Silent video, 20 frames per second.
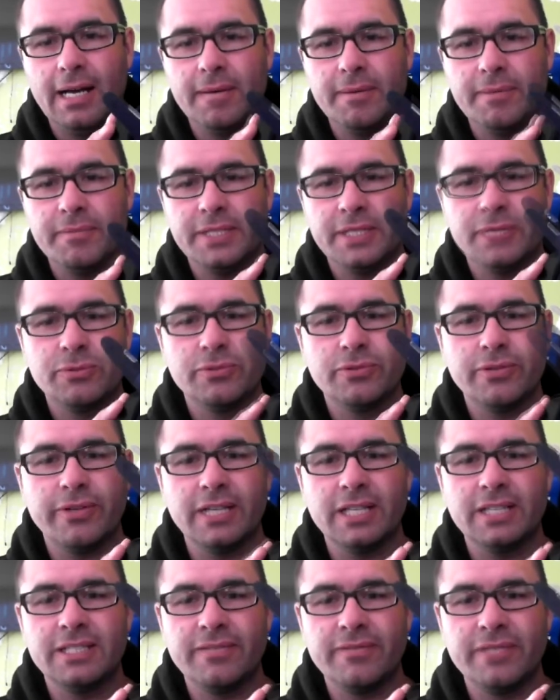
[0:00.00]
This was
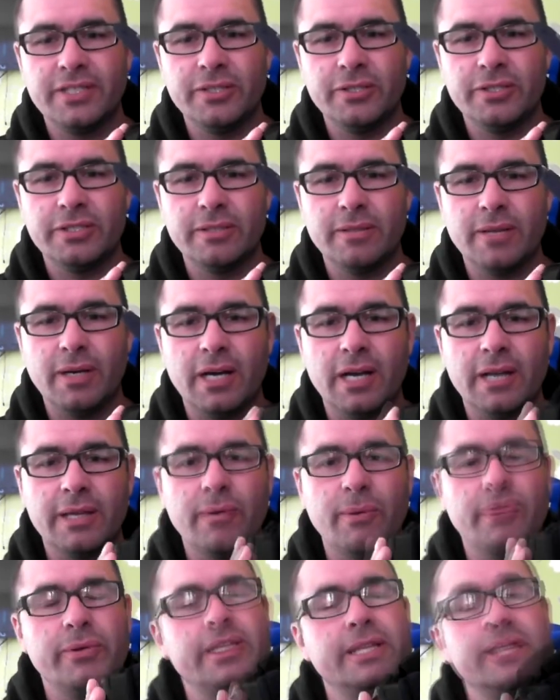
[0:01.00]
relatively new to the market
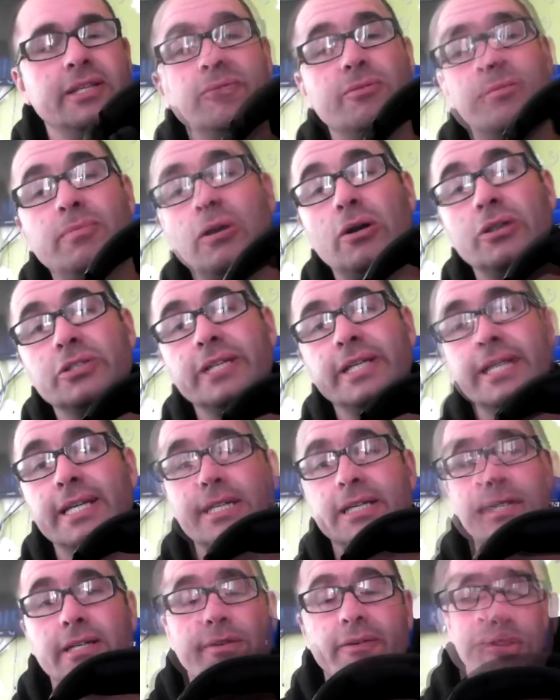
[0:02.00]
when we did the
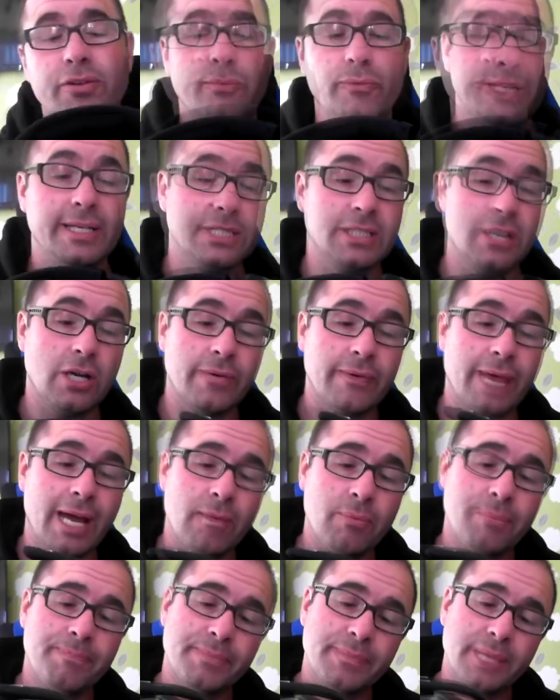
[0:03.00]
unboxing a few weeks ago
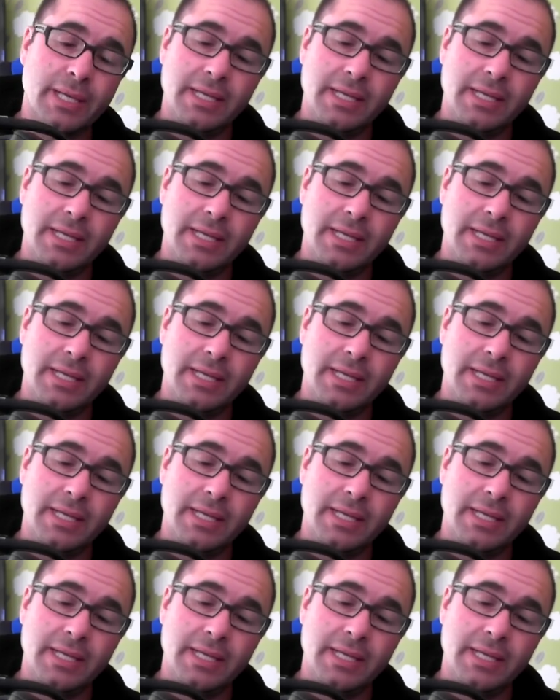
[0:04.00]
now,